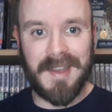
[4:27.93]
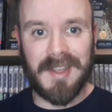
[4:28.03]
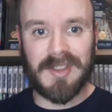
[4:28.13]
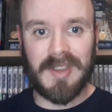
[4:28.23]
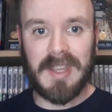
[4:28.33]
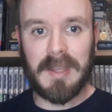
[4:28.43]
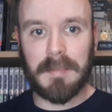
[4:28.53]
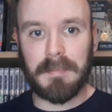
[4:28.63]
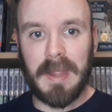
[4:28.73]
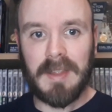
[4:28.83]
She
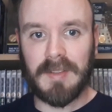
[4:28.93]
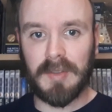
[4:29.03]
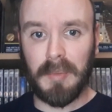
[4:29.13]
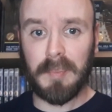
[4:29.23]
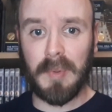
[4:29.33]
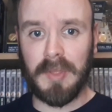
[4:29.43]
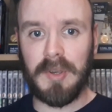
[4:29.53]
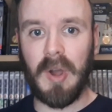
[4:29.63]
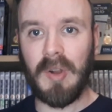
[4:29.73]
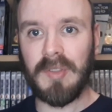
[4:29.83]
meets up with the
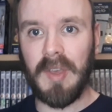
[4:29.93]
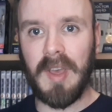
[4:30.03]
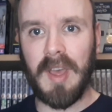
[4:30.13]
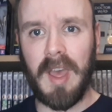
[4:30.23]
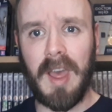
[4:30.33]
Doctor